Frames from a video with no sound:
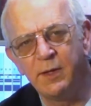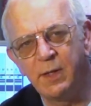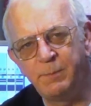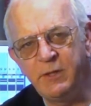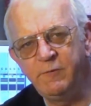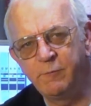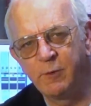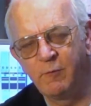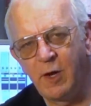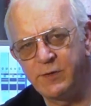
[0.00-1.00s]
Now, Peavey
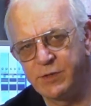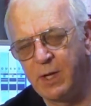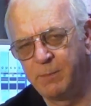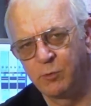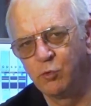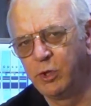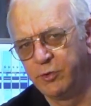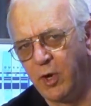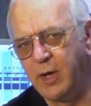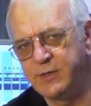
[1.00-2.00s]
provides a couple of real
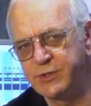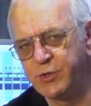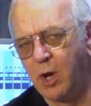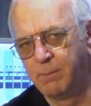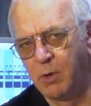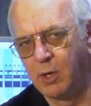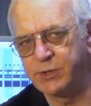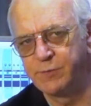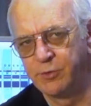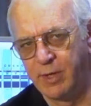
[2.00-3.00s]
nice stomp
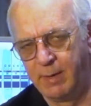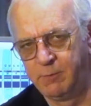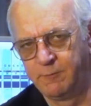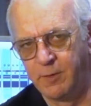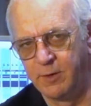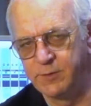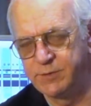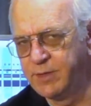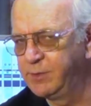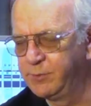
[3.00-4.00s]
boxes for their amplifiers.
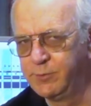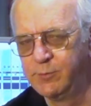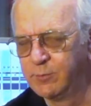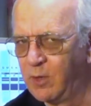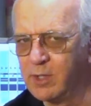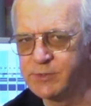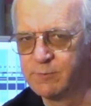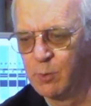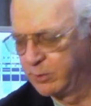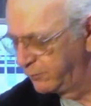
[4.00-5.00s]
They do lots
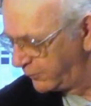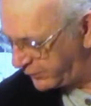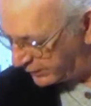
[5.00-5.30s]
of wonderful